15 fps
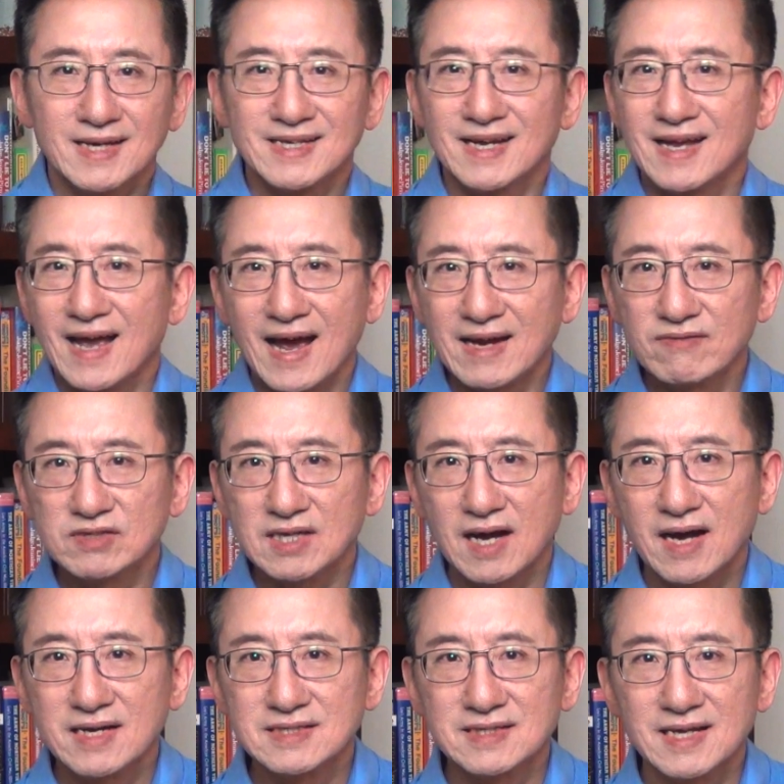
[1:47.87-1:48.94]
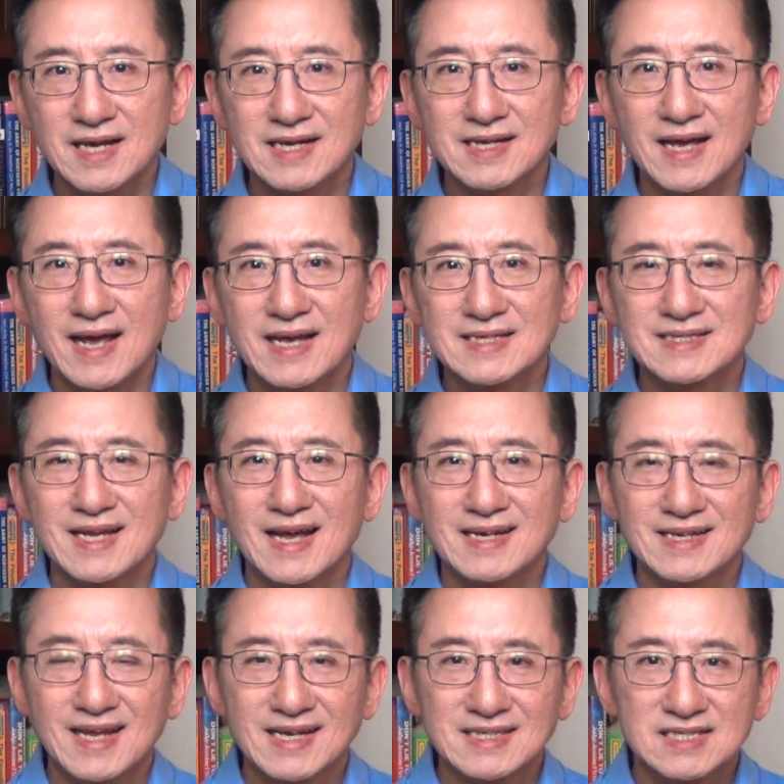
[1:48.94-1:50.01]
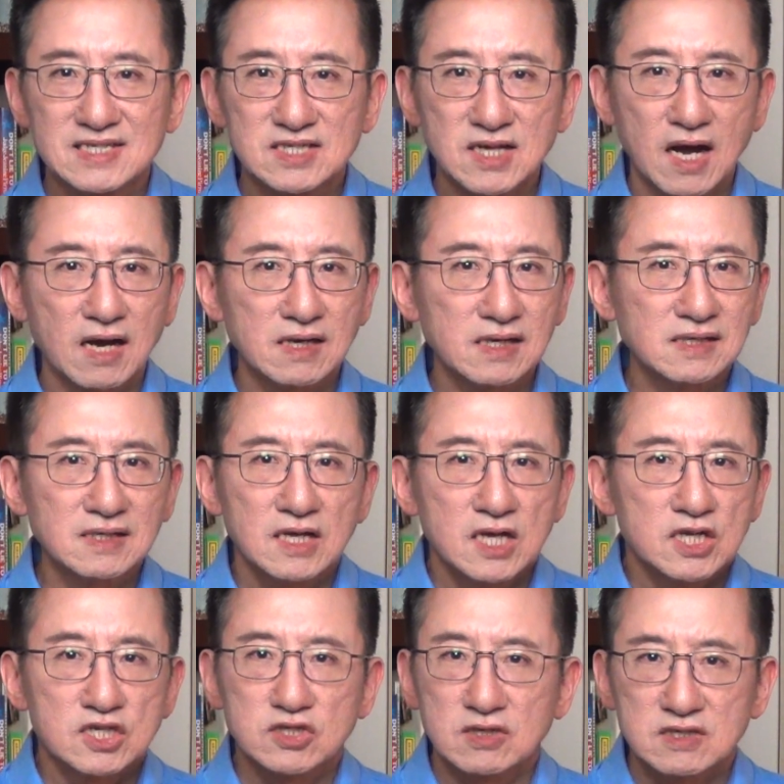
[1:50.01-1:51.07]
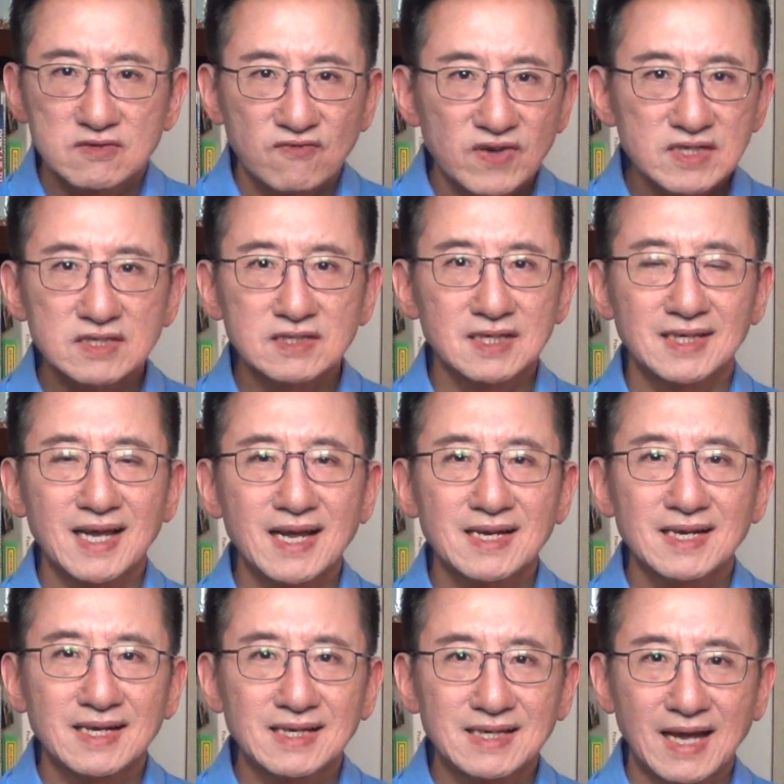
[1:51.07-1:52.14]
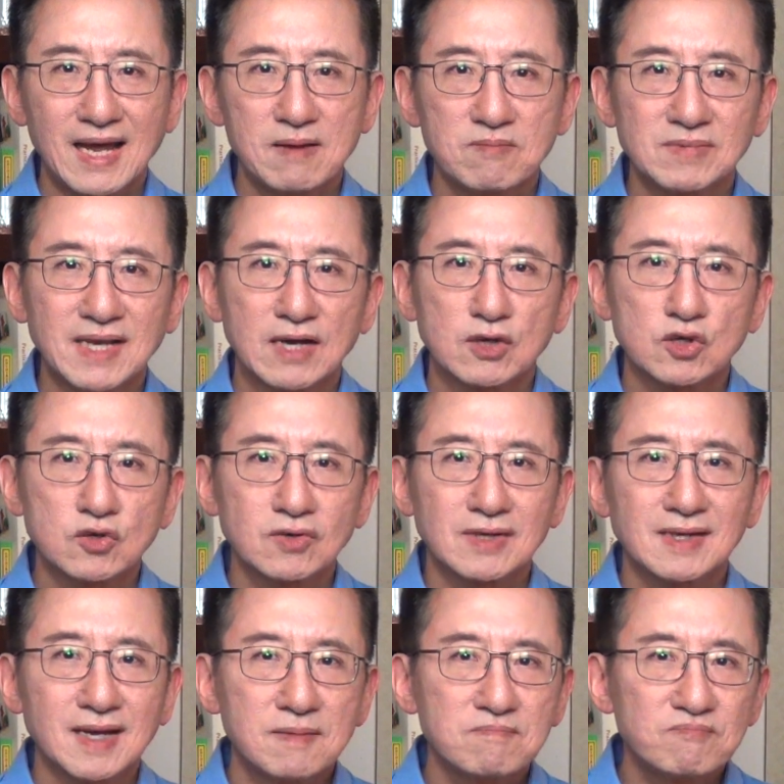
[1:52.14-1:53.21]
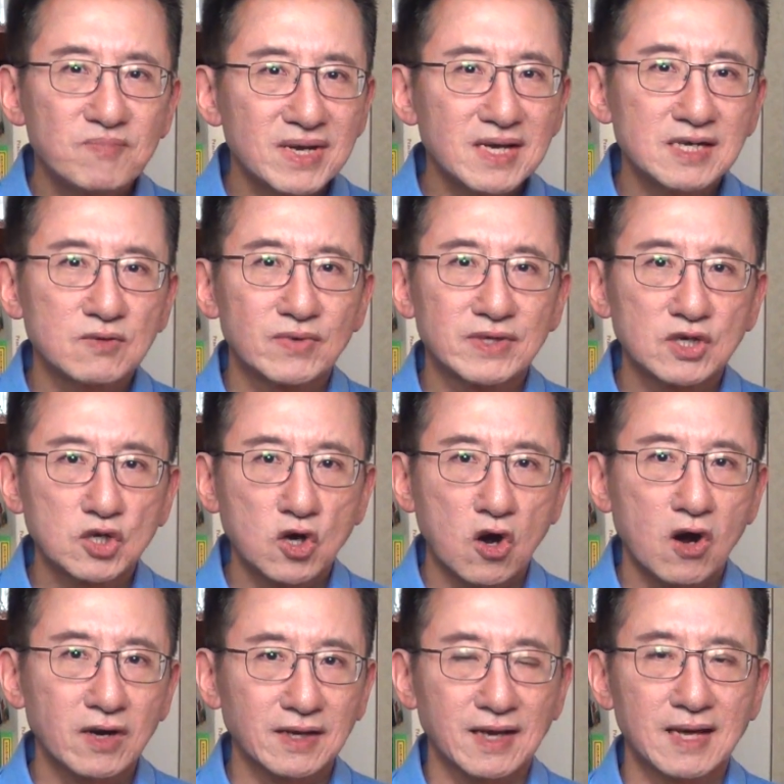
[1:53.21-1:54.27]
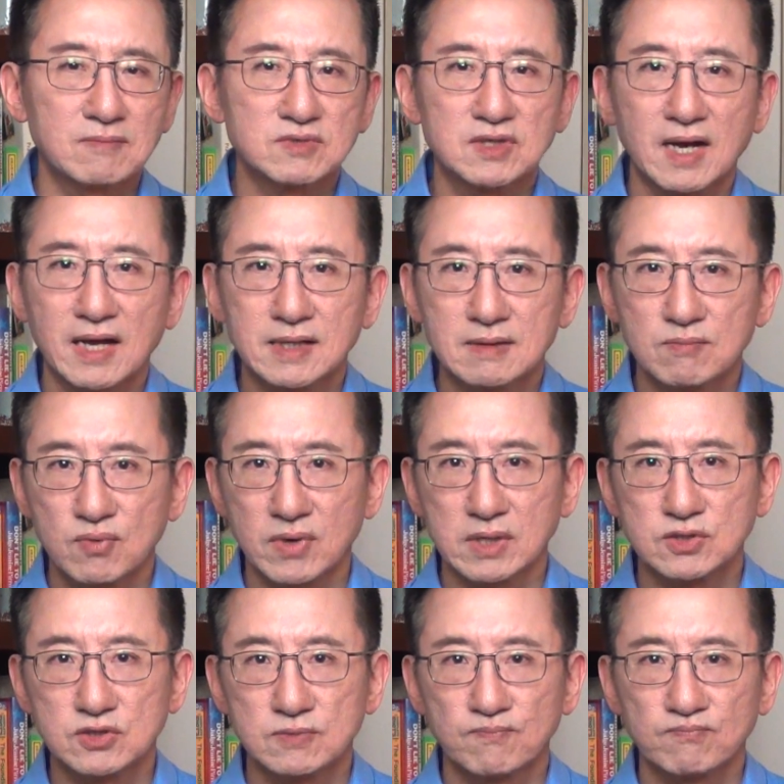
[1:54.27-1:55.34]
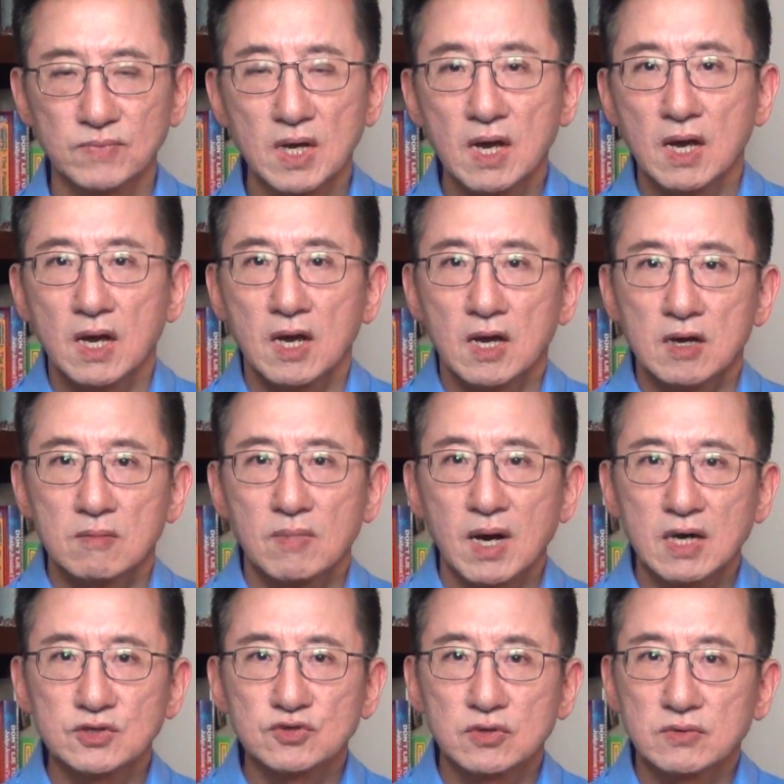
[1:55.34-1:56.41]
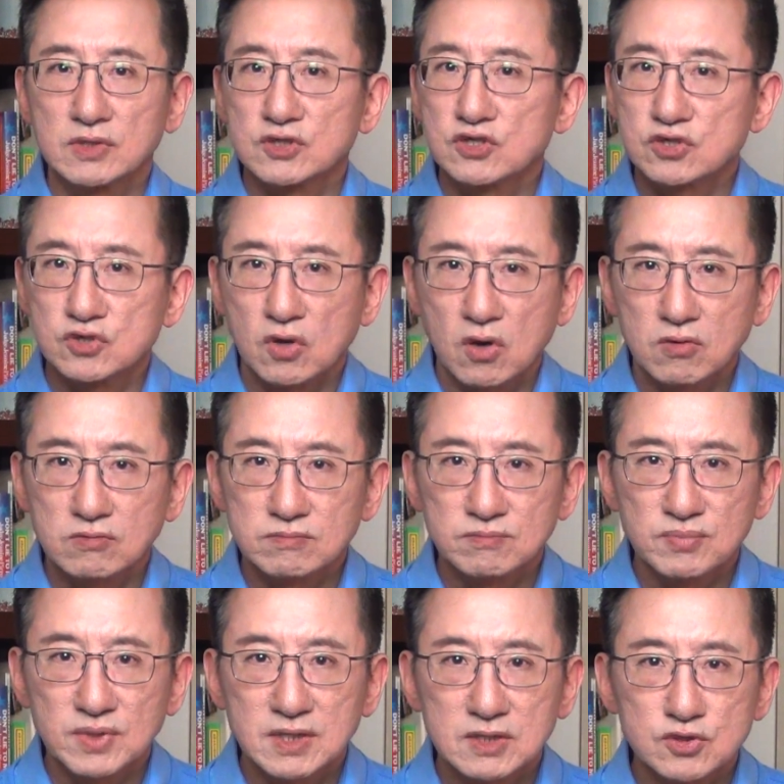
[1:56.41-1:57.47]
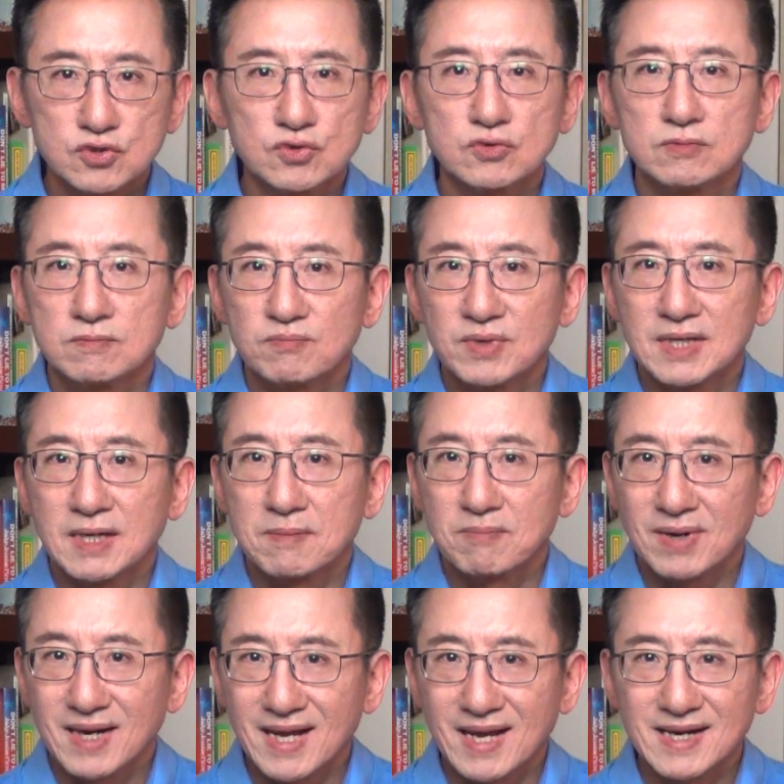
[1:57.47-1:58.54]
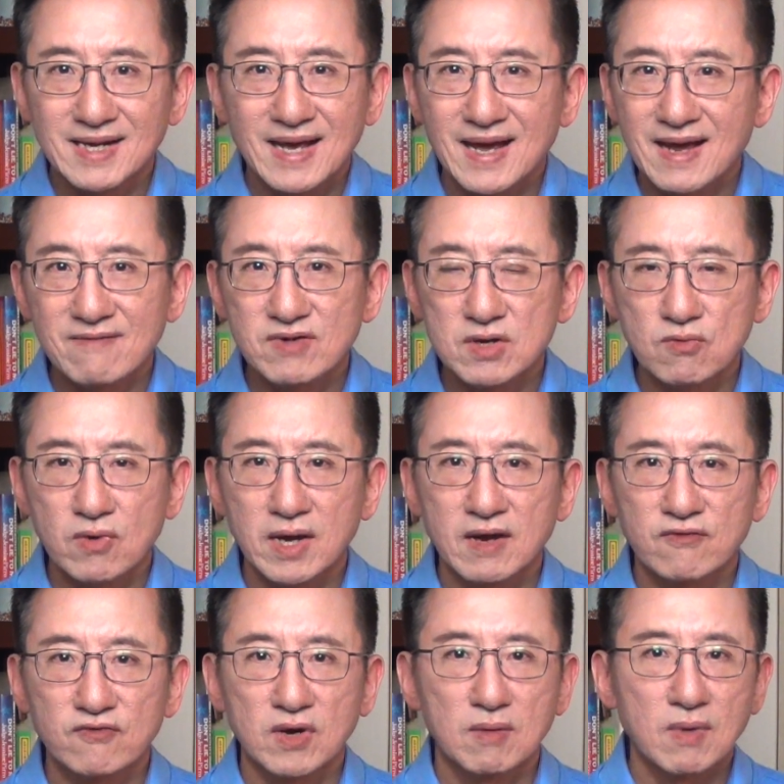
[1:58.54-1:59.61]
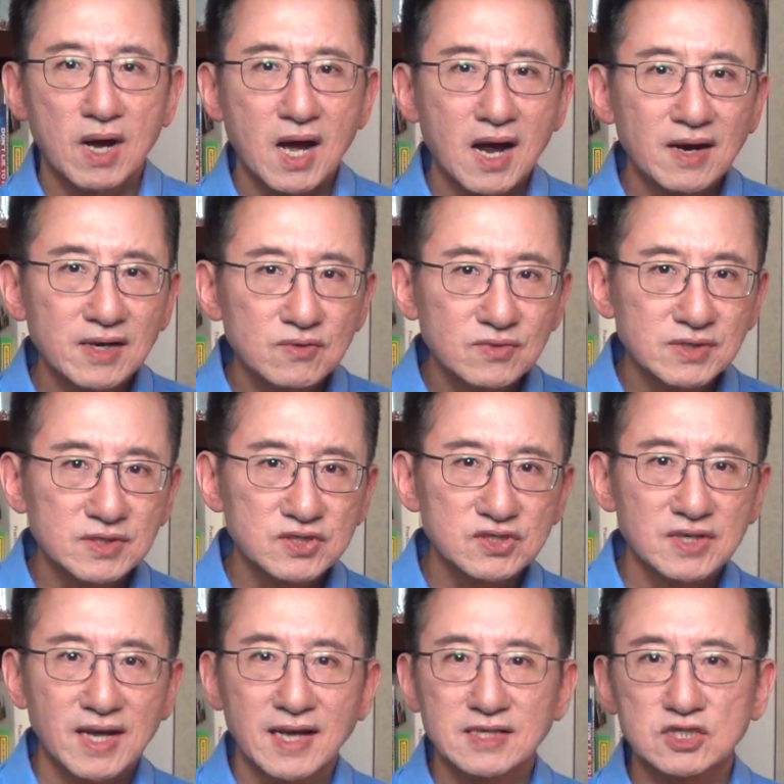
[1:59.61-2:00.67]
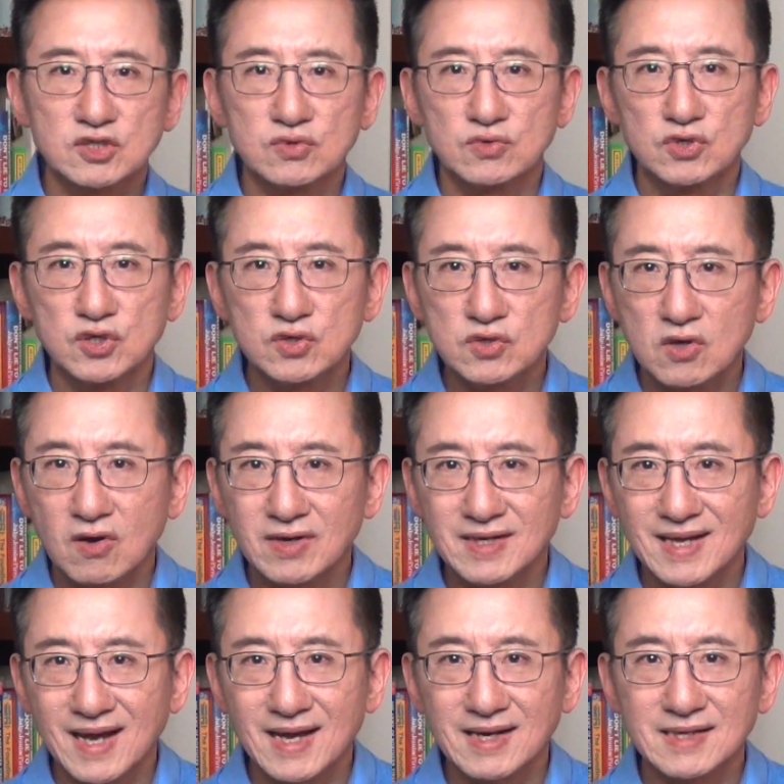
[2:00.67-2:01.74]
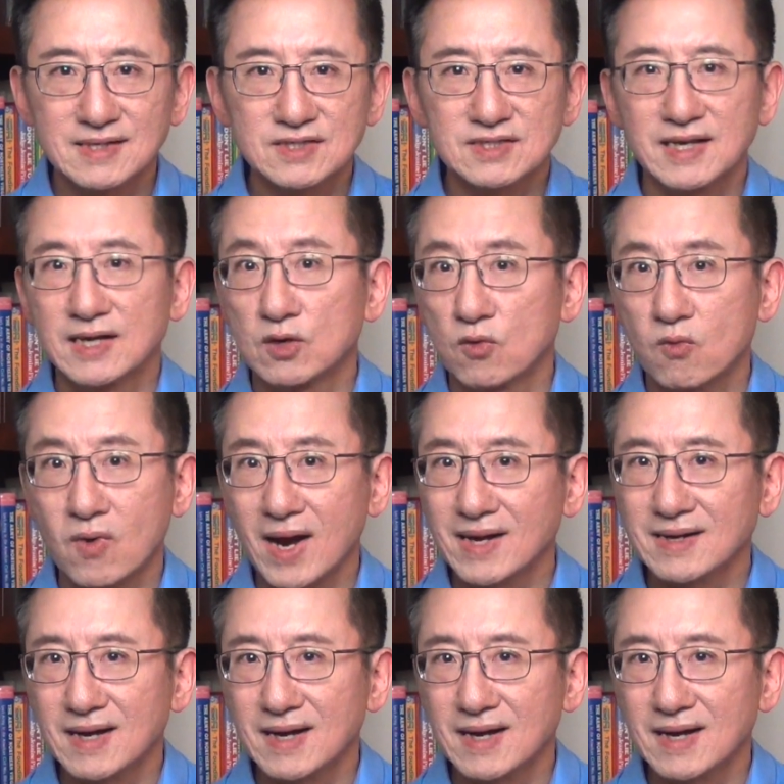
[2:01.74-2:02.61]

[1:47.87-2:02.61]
They advertised it as an exotic, sophisticated game that could compete with card games like bridge. Mahjong was soon being played everywhere from Hollywood sets to New York galas and White